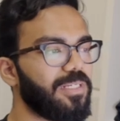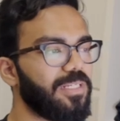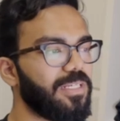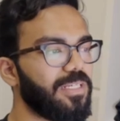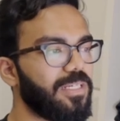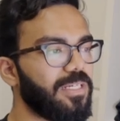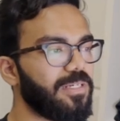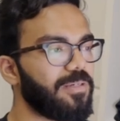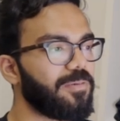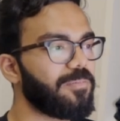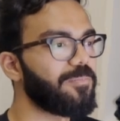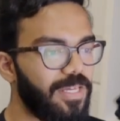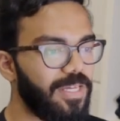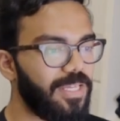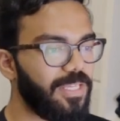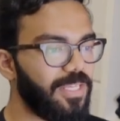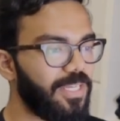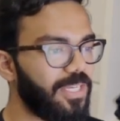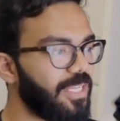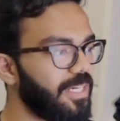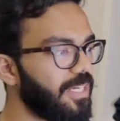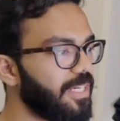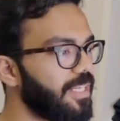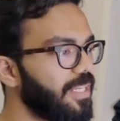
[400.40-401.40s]
yeah, you
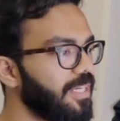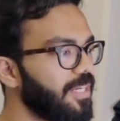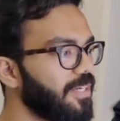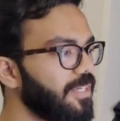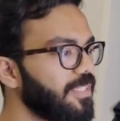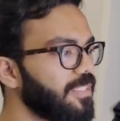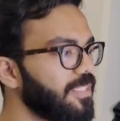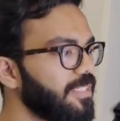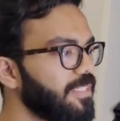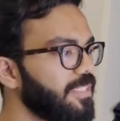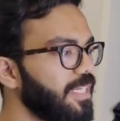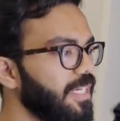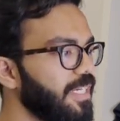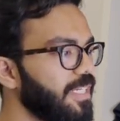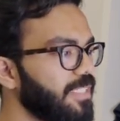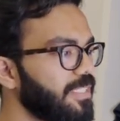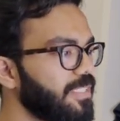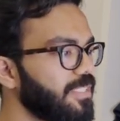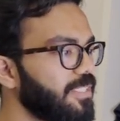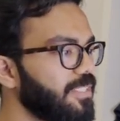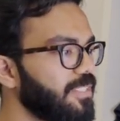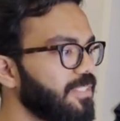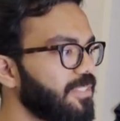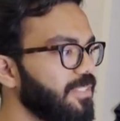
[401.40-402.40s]
can click on the
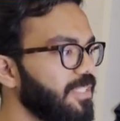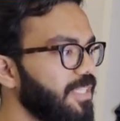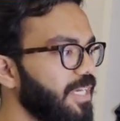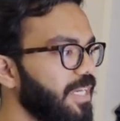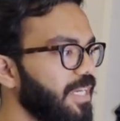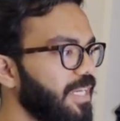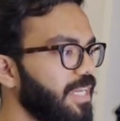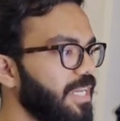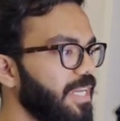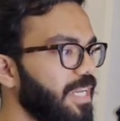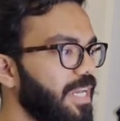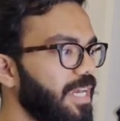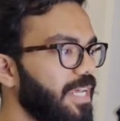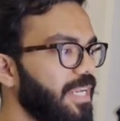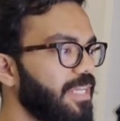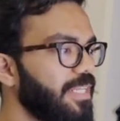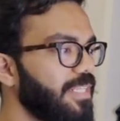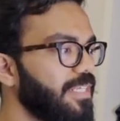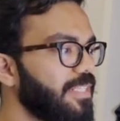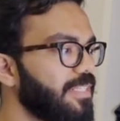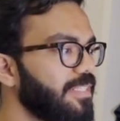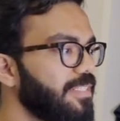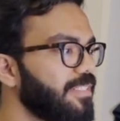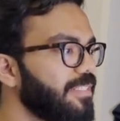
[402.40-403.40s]
text to like edit
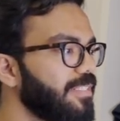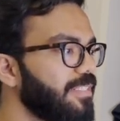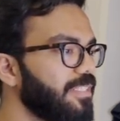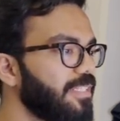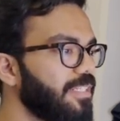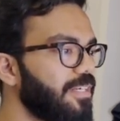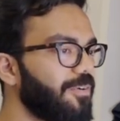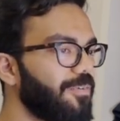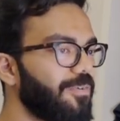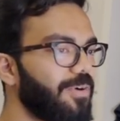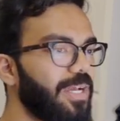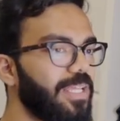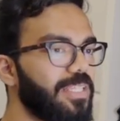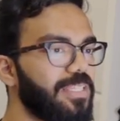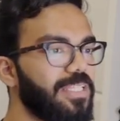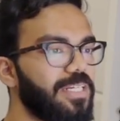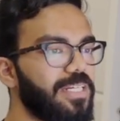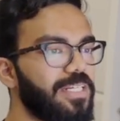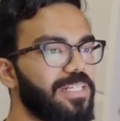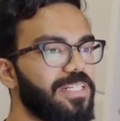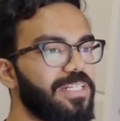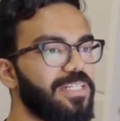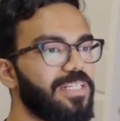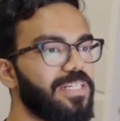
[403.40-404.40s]
it right
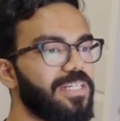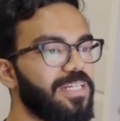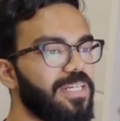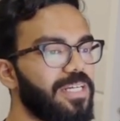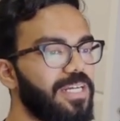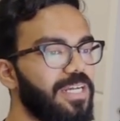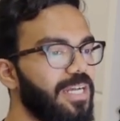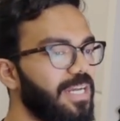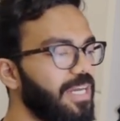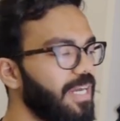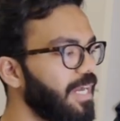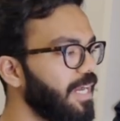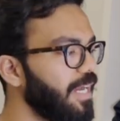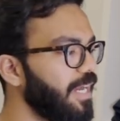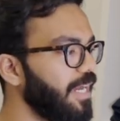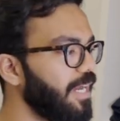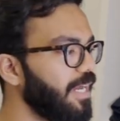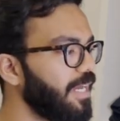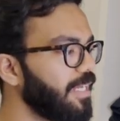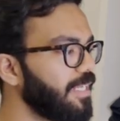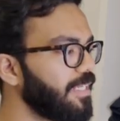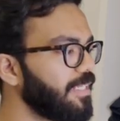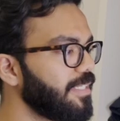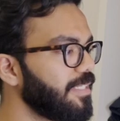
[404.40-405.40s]
there.
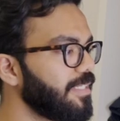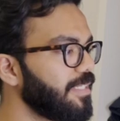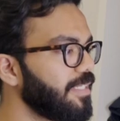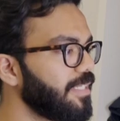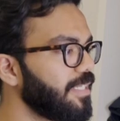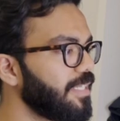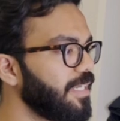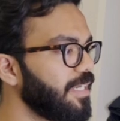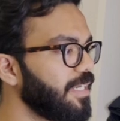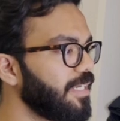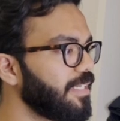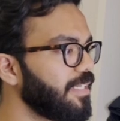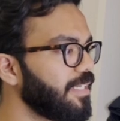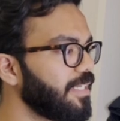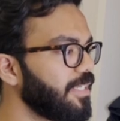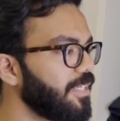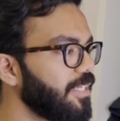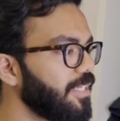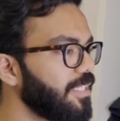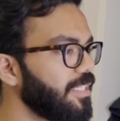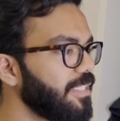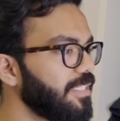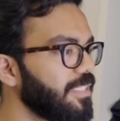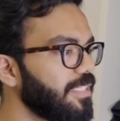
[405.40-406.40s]
And yeah, you
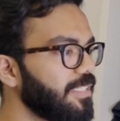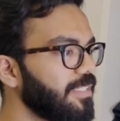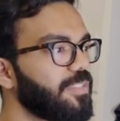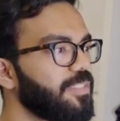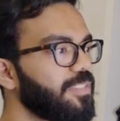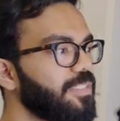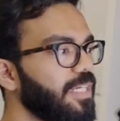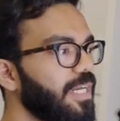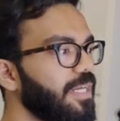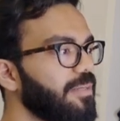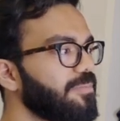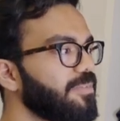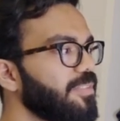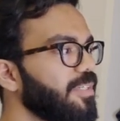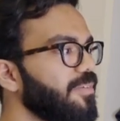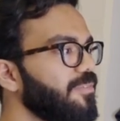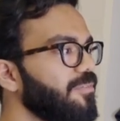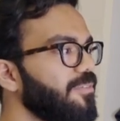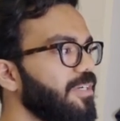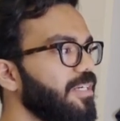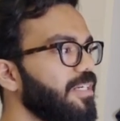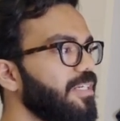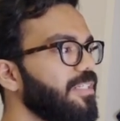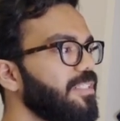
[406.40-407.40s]
can type
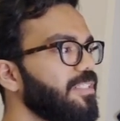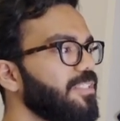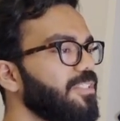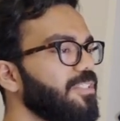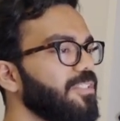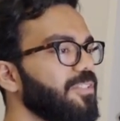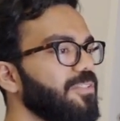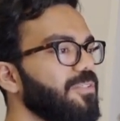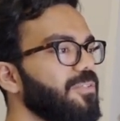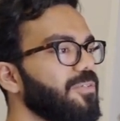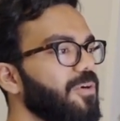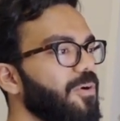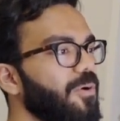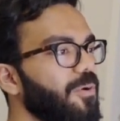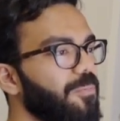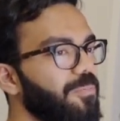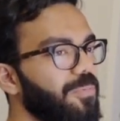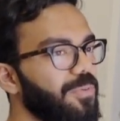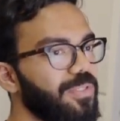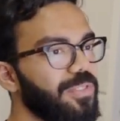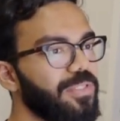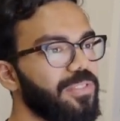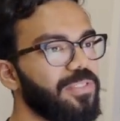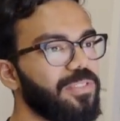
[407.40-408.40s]
somewhere to
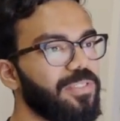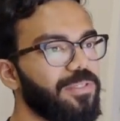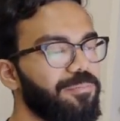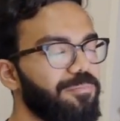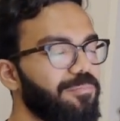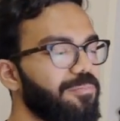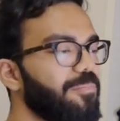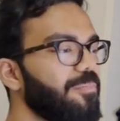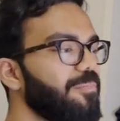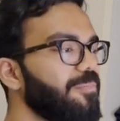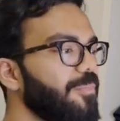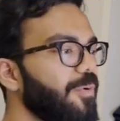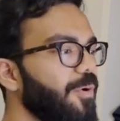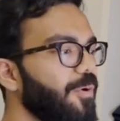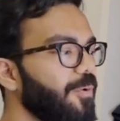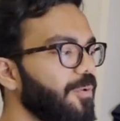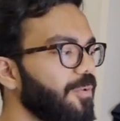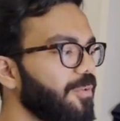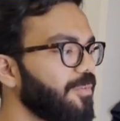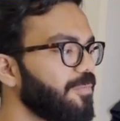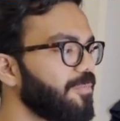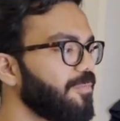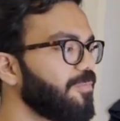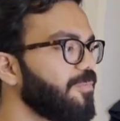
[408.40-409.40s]
open the
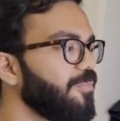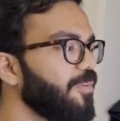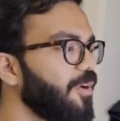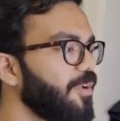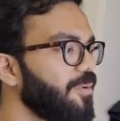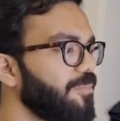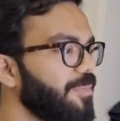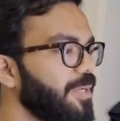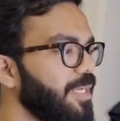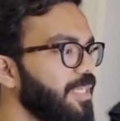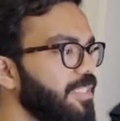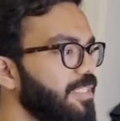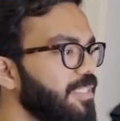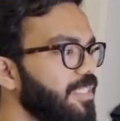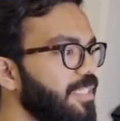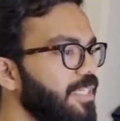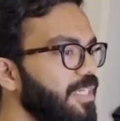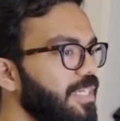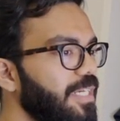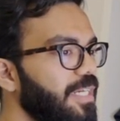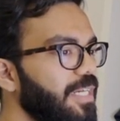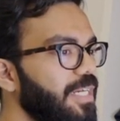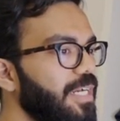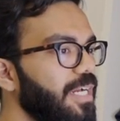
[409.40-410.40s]
whole font page,
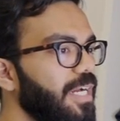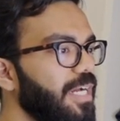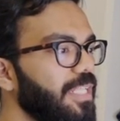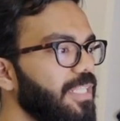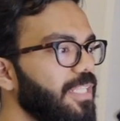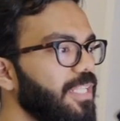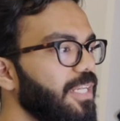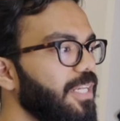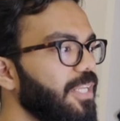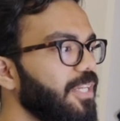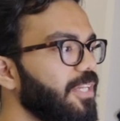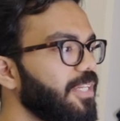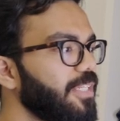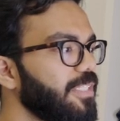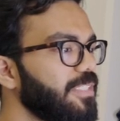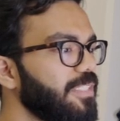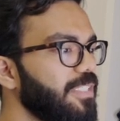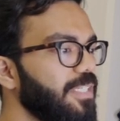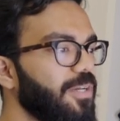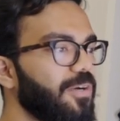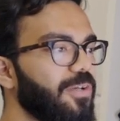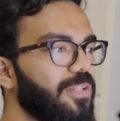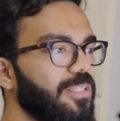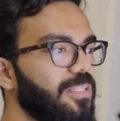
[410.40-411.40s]
and then you can
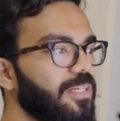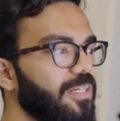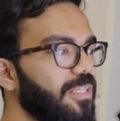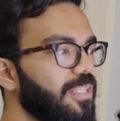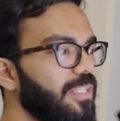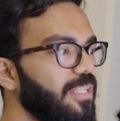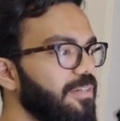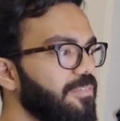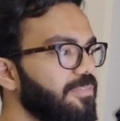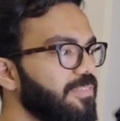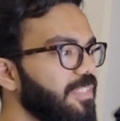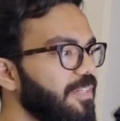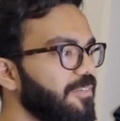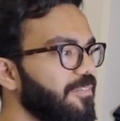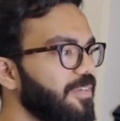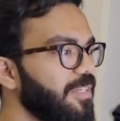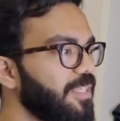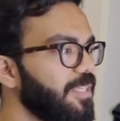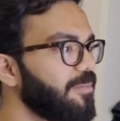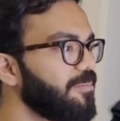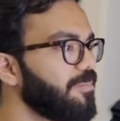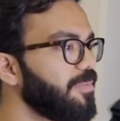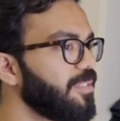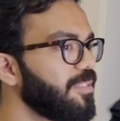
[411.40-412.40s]
see all the glyphs
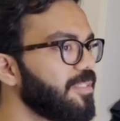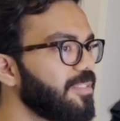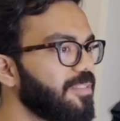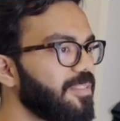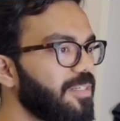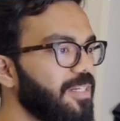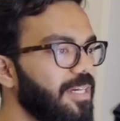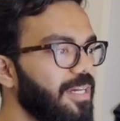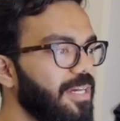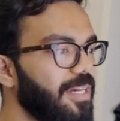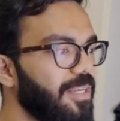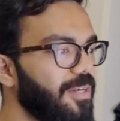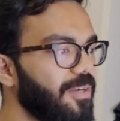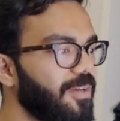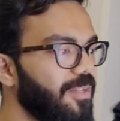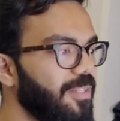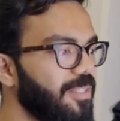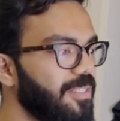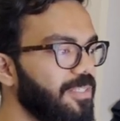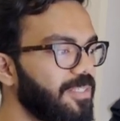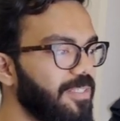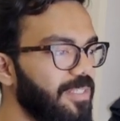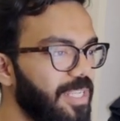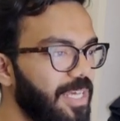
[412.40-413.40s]
available and all
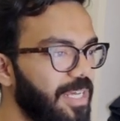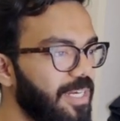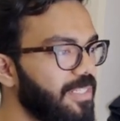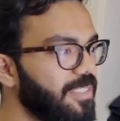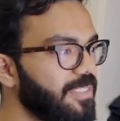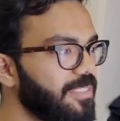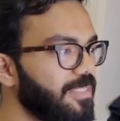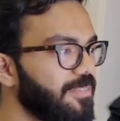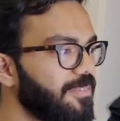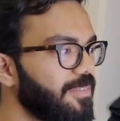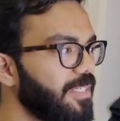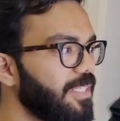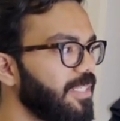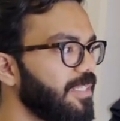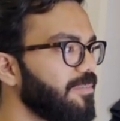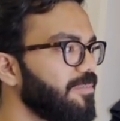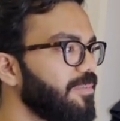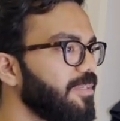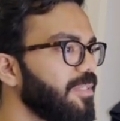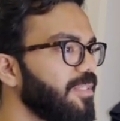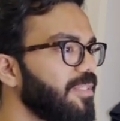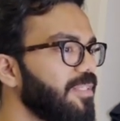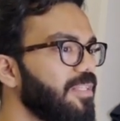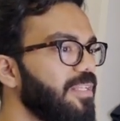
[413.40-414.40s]
the letters
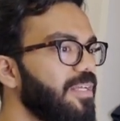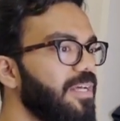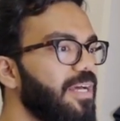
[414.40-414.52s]
available,